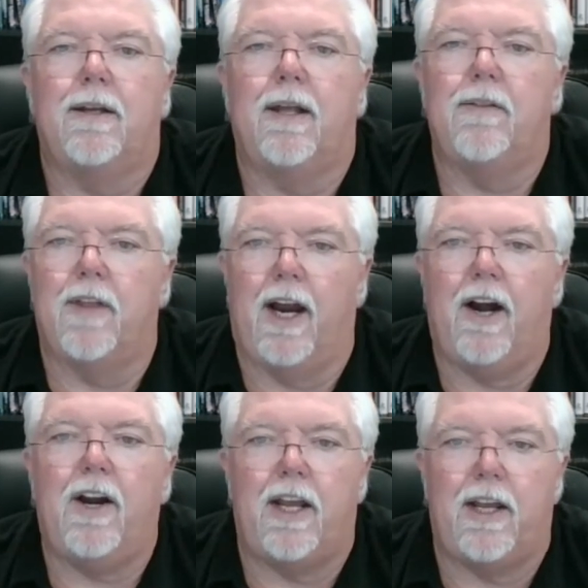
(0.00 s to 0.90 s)
And
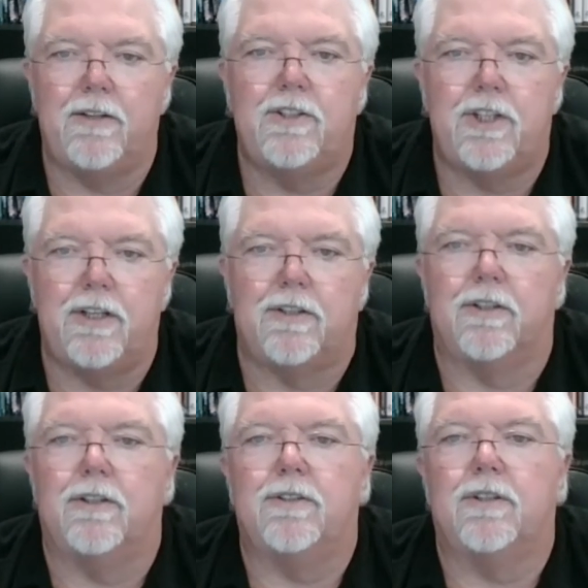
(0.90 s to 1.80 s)
there he,
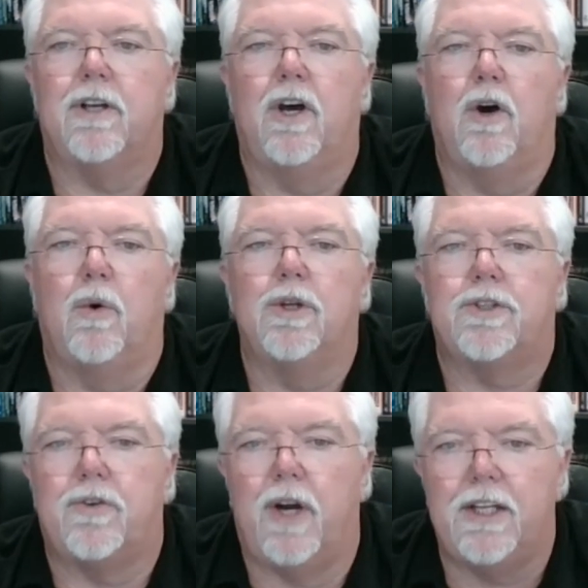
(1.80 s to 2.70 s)
Jesus, was
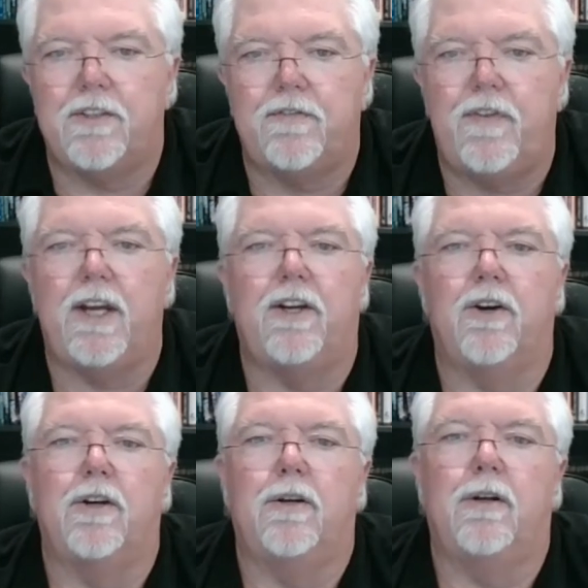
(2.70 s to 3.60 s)

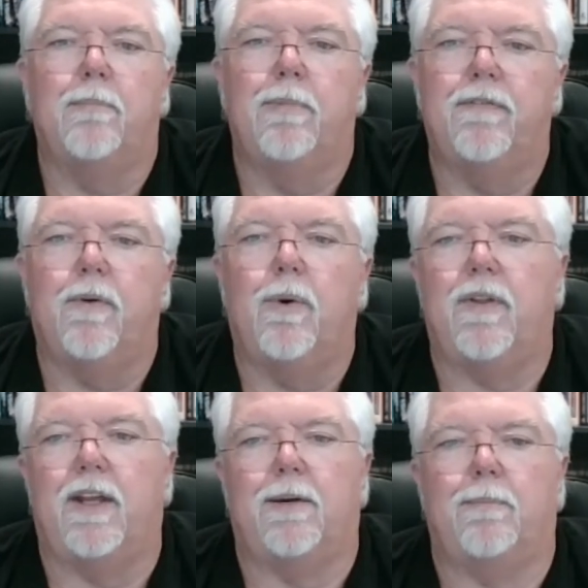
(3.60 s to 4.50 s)
transfigured before
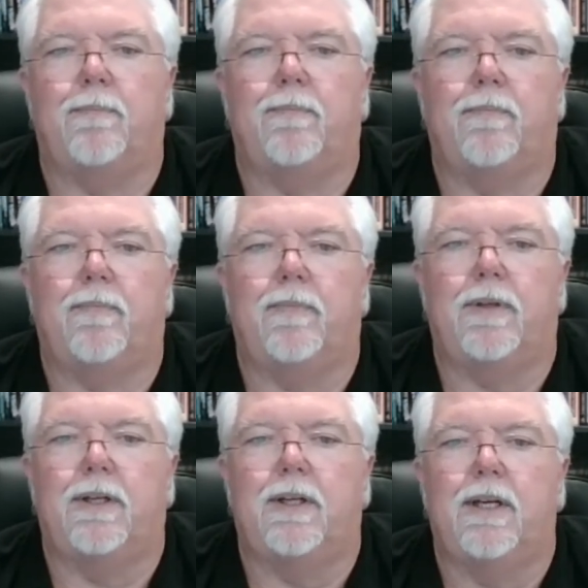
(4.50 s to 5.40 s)
them.
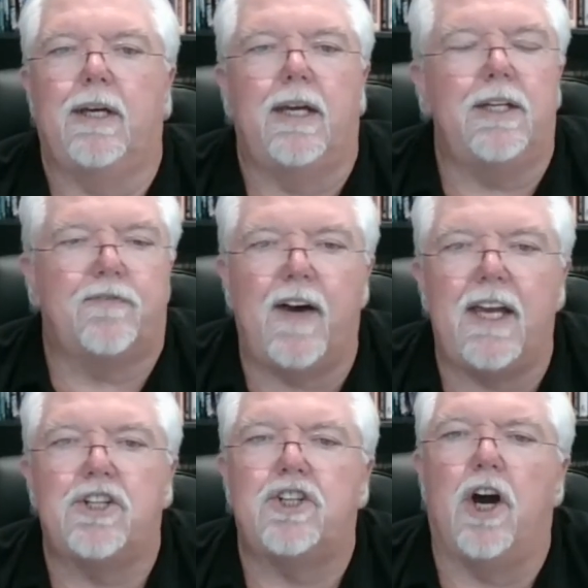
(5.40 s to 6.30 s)
His
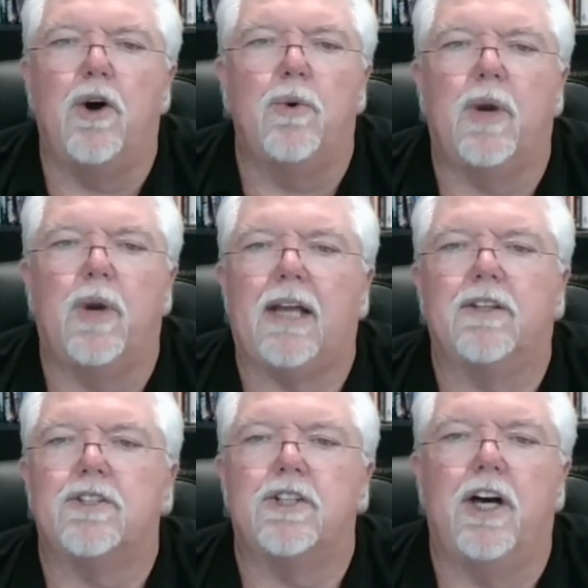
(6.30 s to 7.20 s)
face shone like
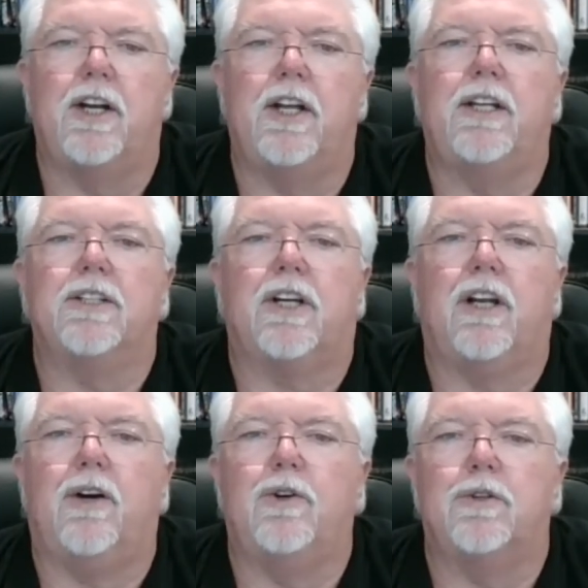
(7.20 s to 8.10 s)
the sun, and his
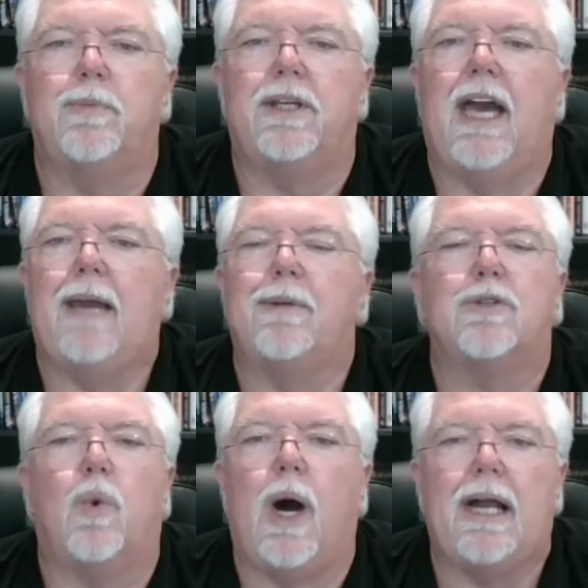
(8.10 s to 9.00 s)
clothes became
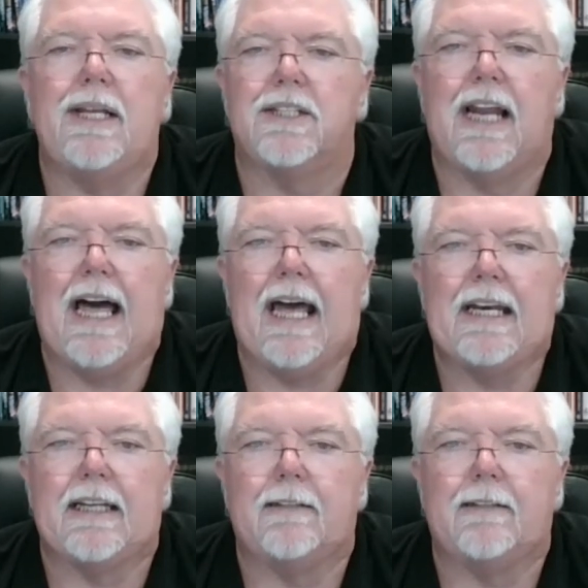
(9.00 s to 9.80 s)
as white as light.